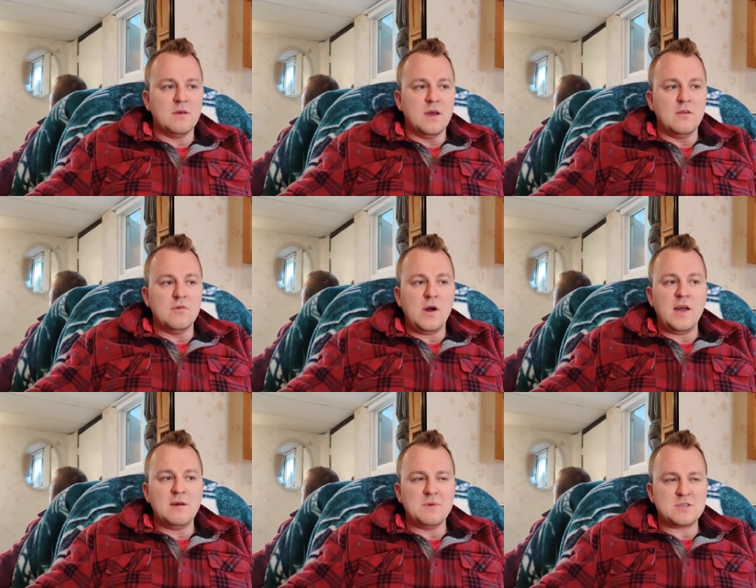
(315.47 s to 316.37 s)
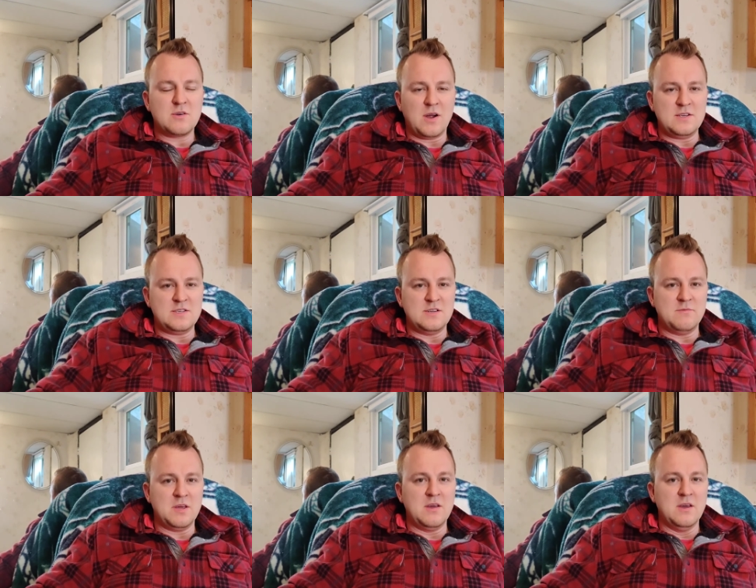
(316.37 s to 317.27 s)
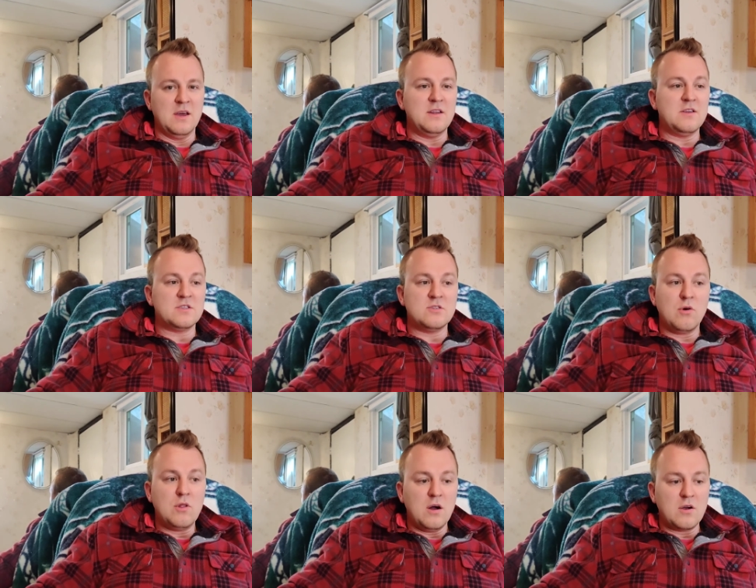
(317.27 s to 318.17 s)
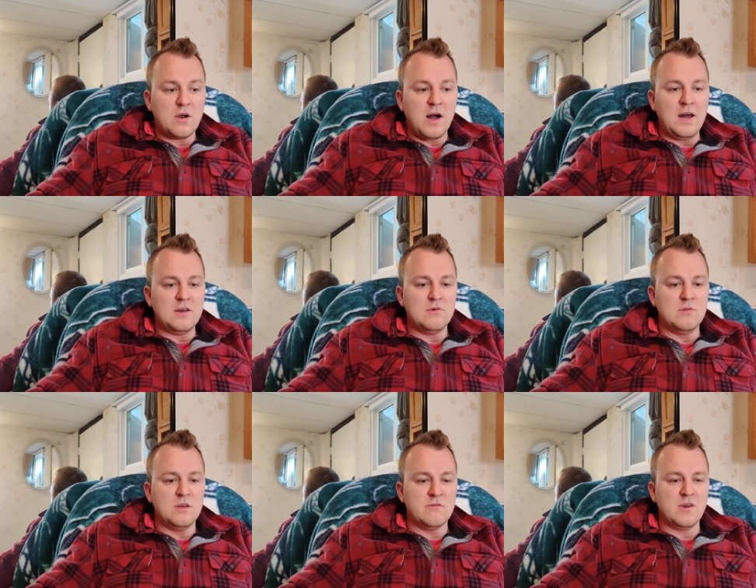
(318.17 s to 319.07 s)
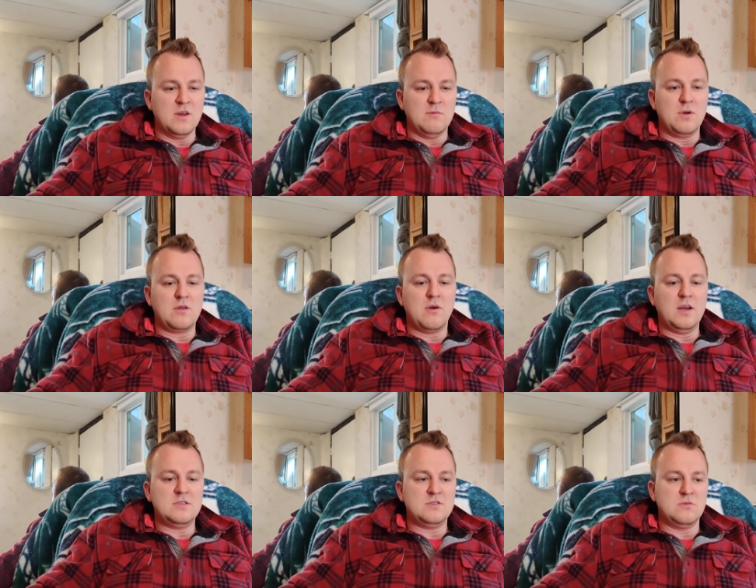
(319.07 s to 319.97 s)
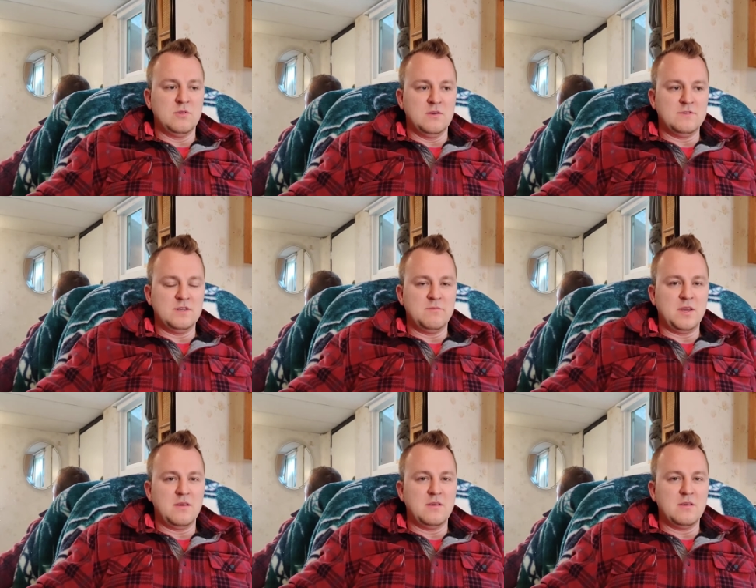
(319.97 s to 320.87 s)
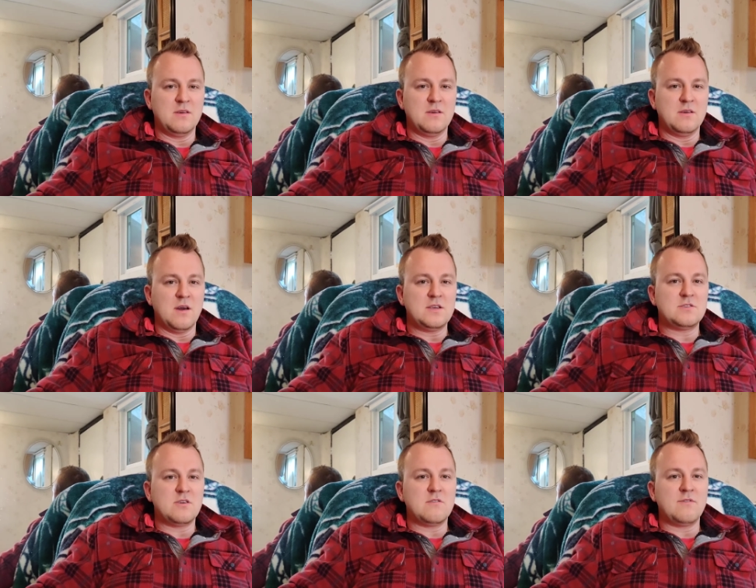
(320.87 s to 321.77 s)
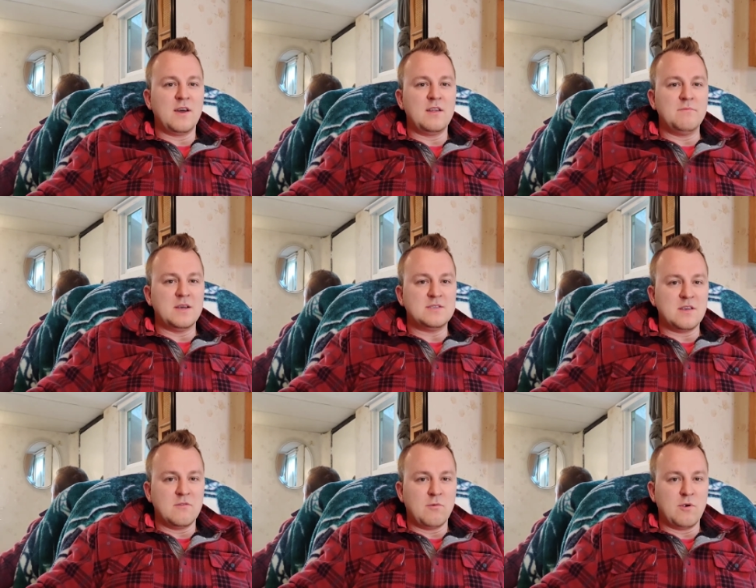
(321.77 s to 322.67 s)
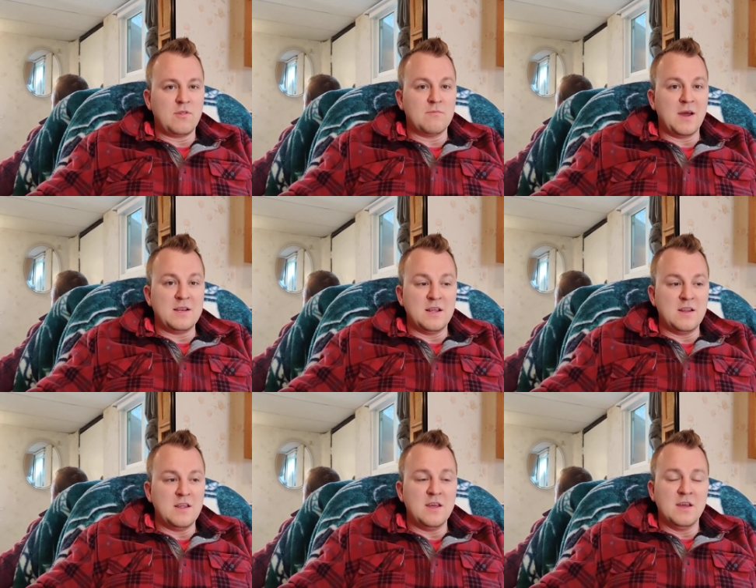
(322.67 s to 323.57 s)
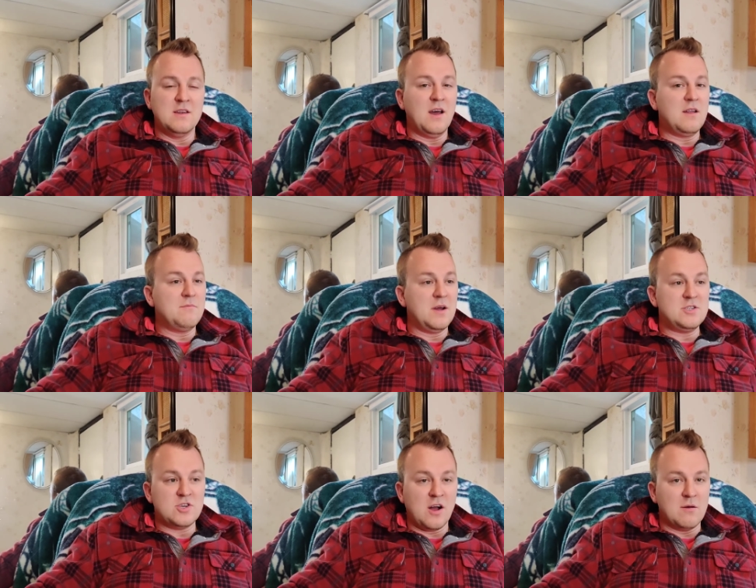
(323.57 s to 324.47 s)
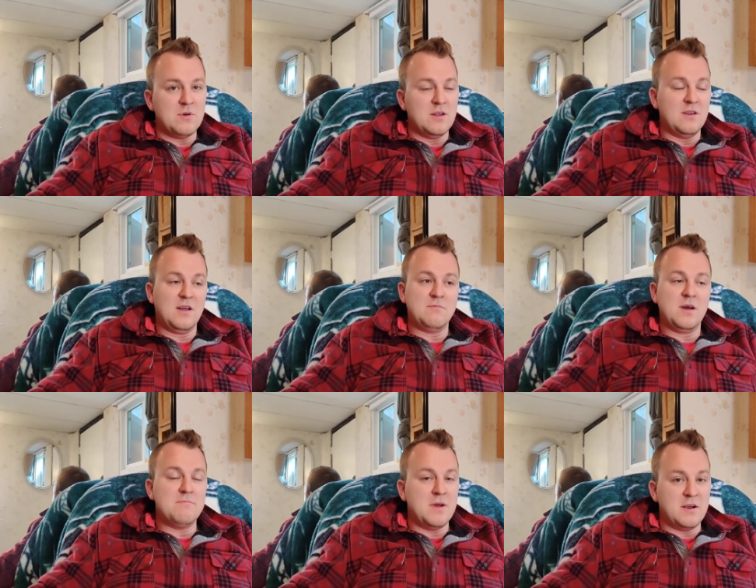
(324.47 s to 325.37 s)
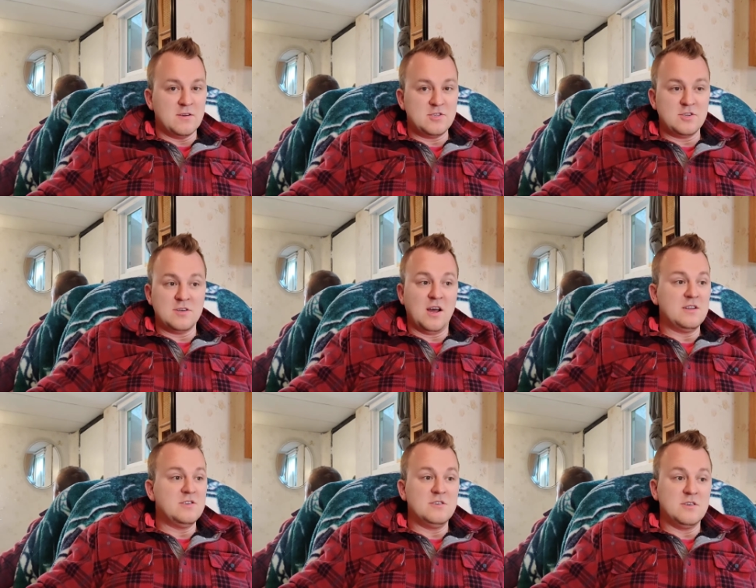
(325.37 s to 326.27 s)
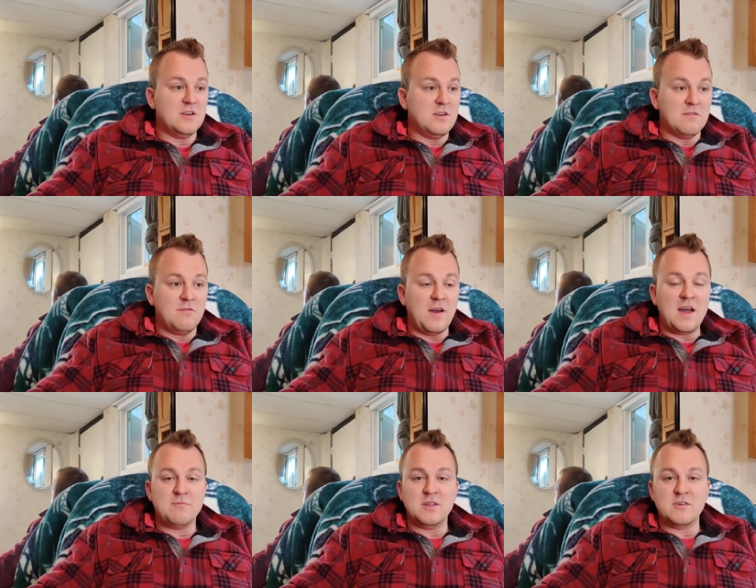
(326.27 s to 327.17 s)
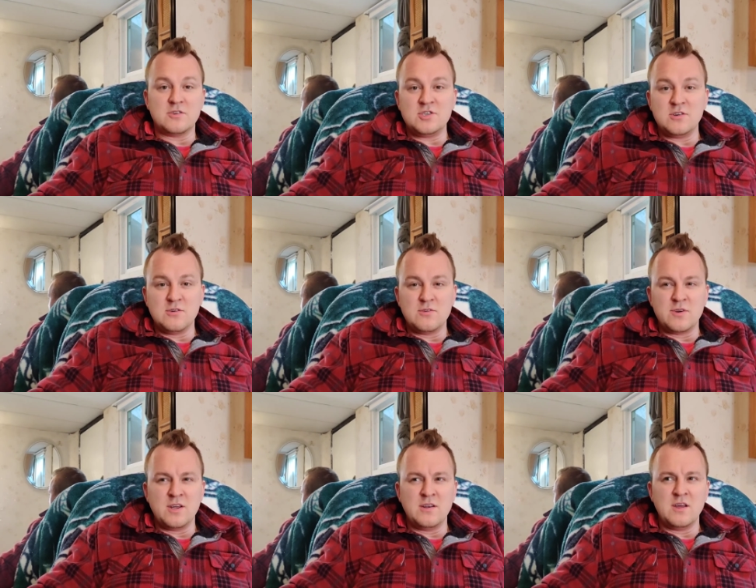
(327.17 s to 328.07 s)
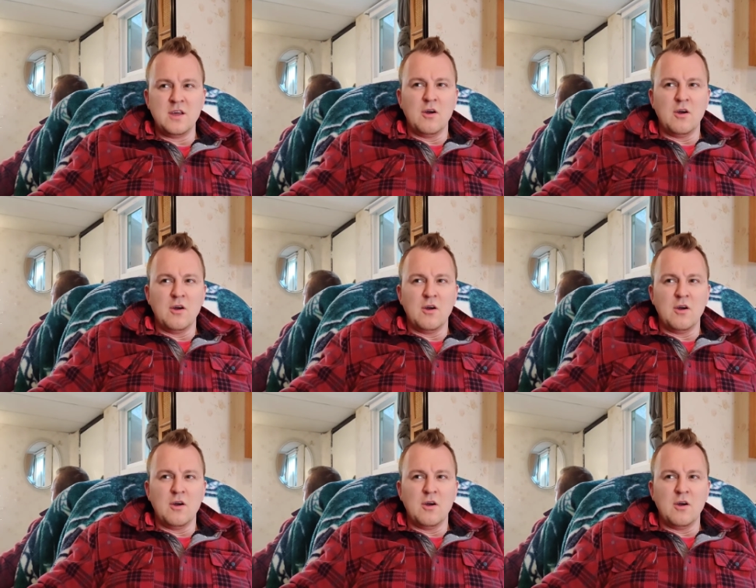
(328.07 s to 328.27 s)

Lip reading: and who I am is Christ in me, and it is no longer I who live, but Christ who lives in me, I started finding my self-worth and my identity not in my job, not in my marriage, not in family or children